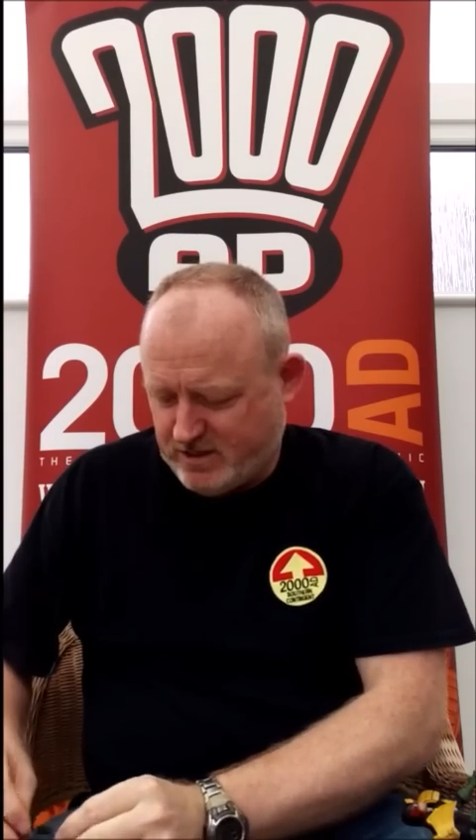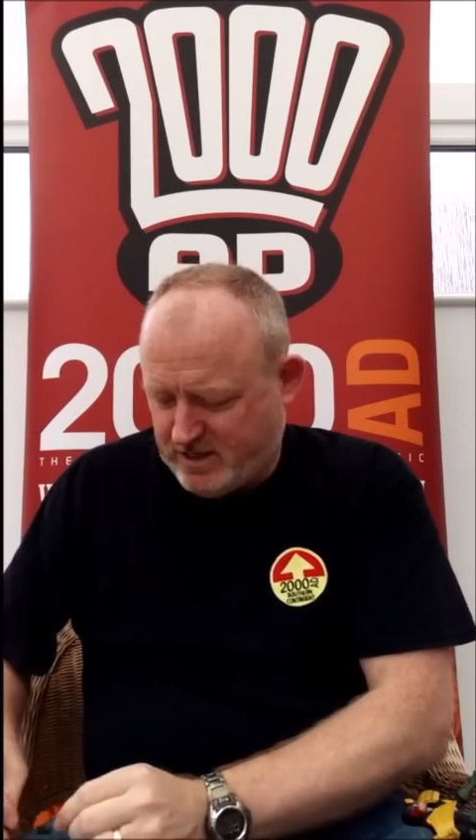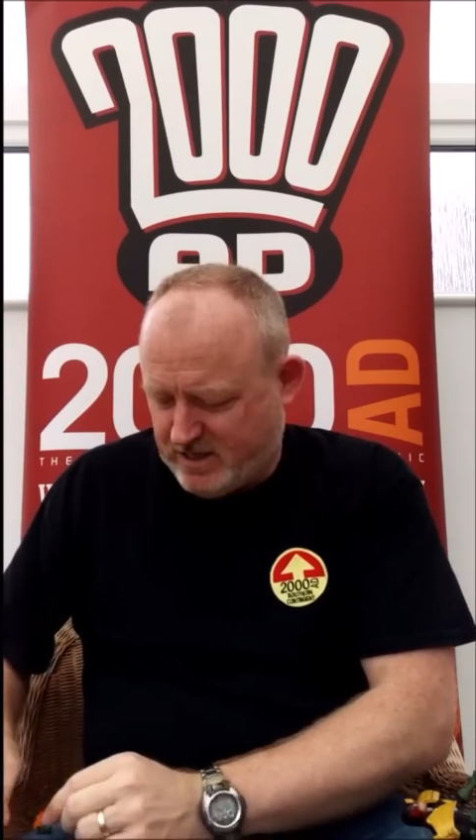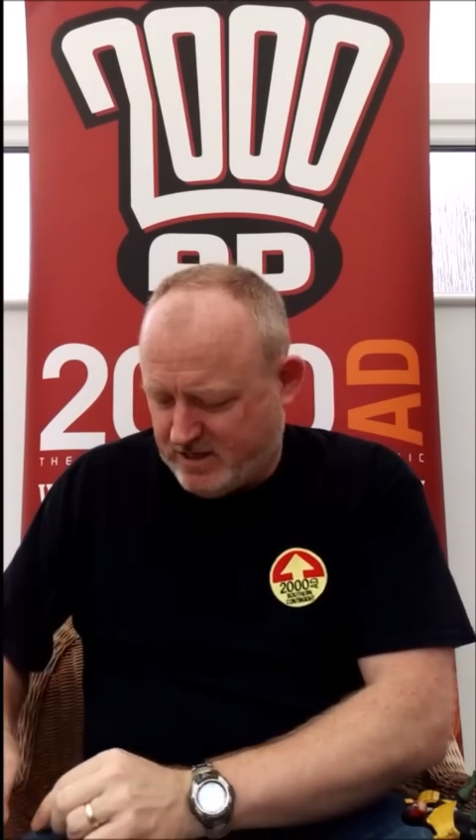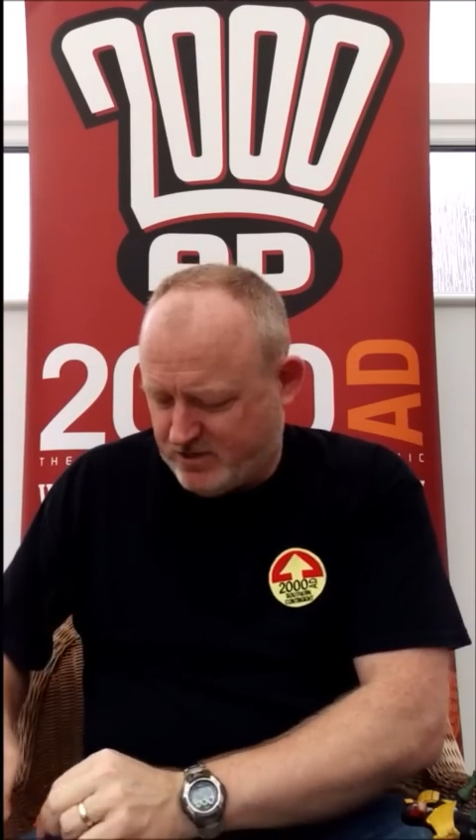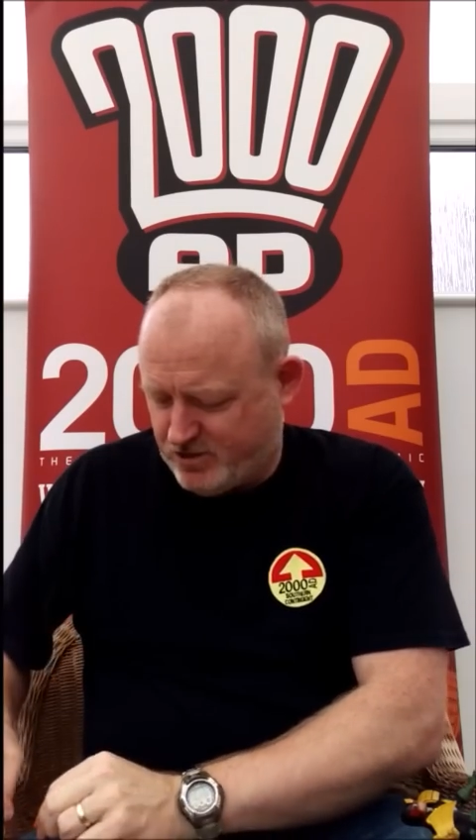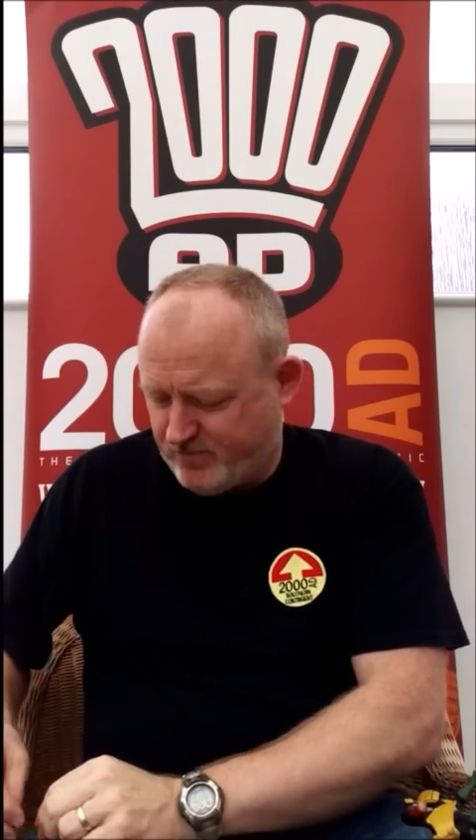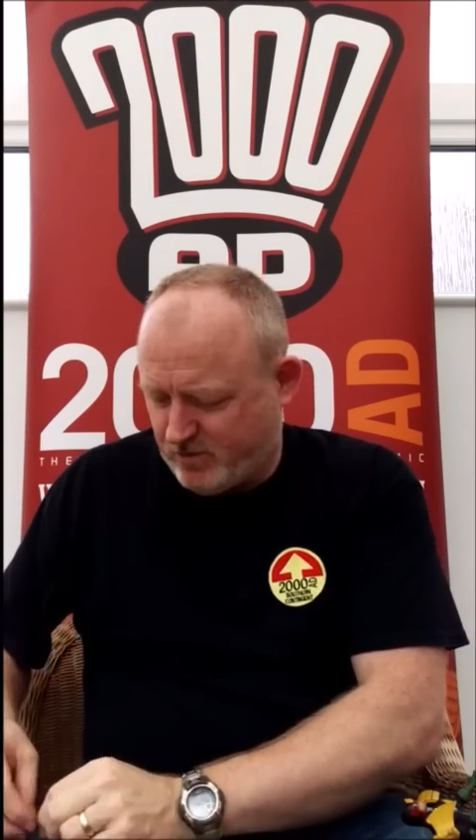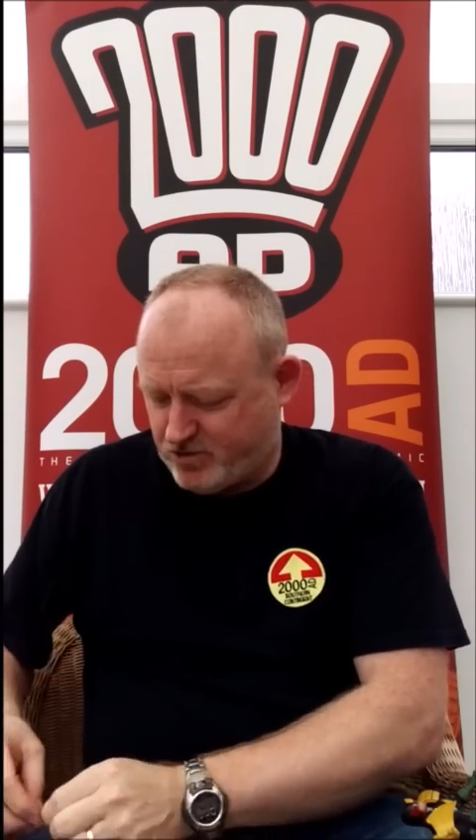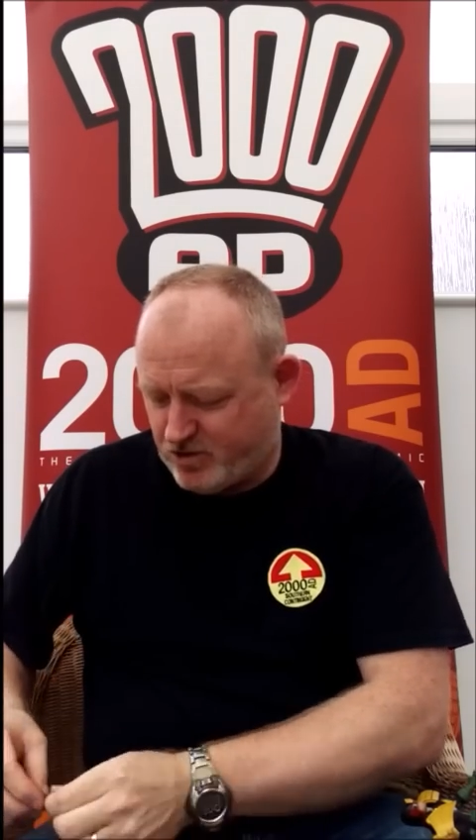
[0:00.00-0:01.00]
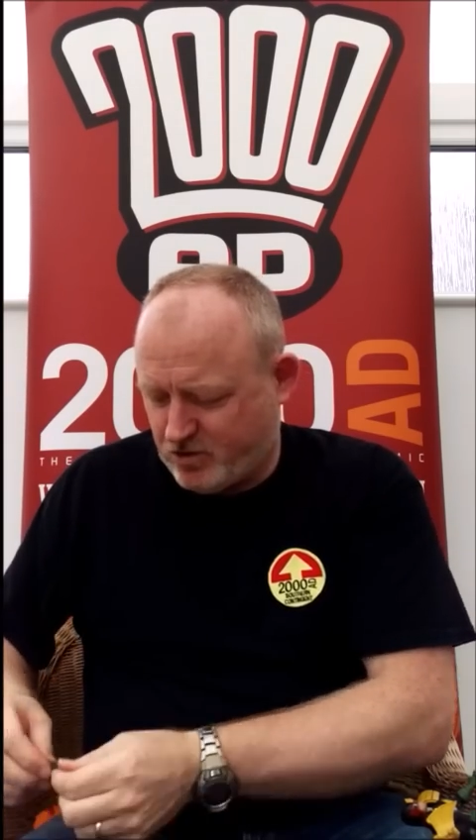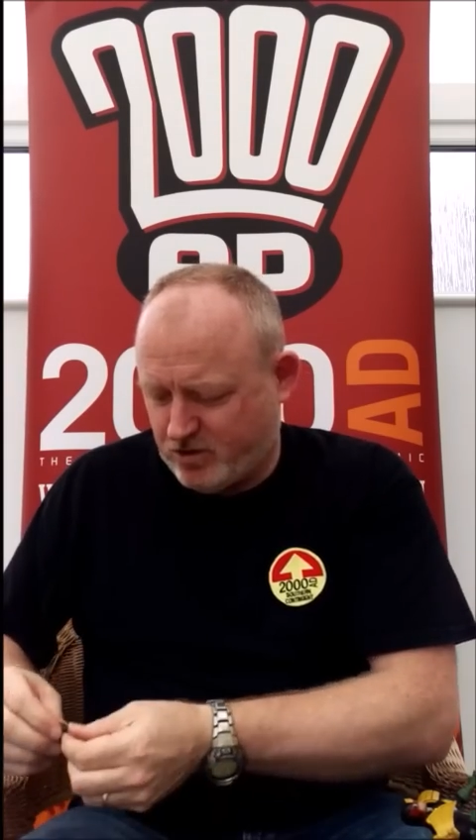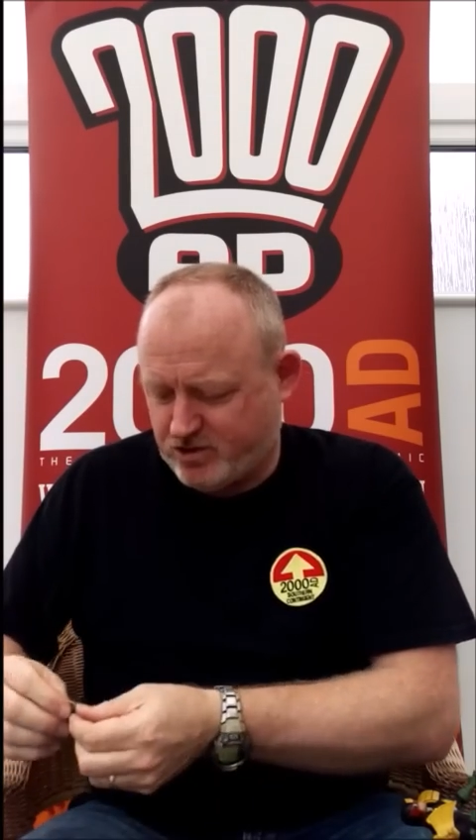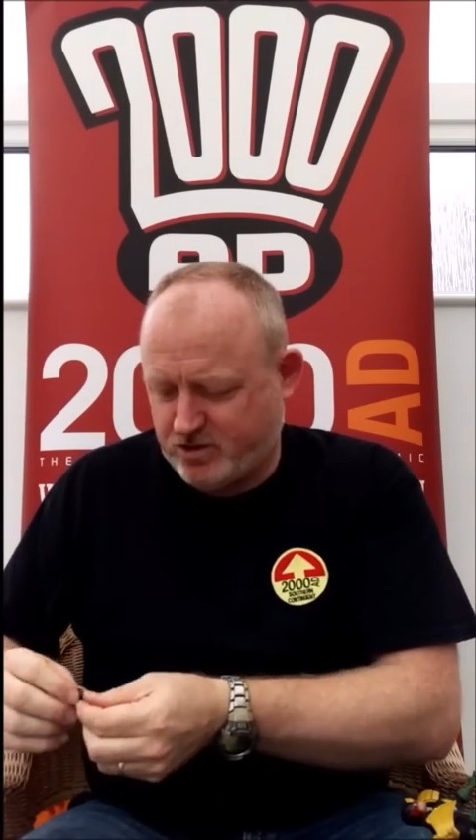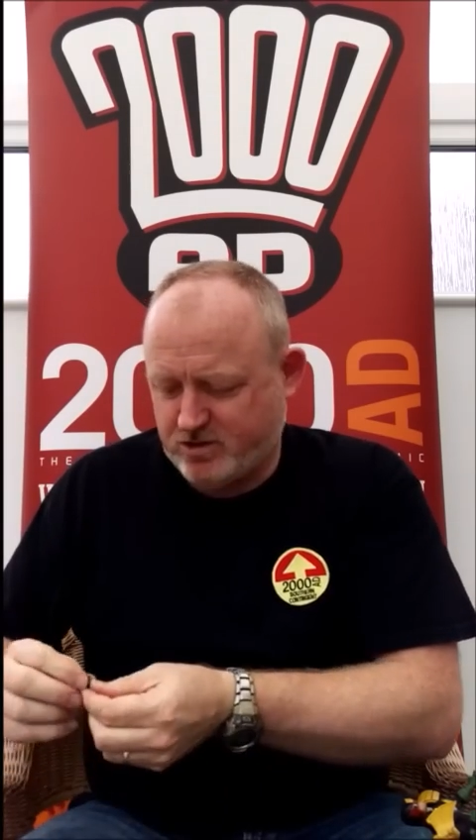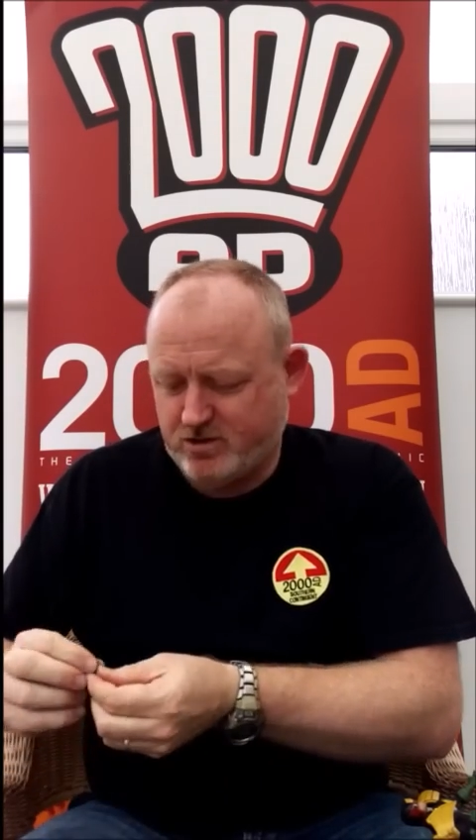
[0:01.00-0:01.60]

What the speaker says: and you've also got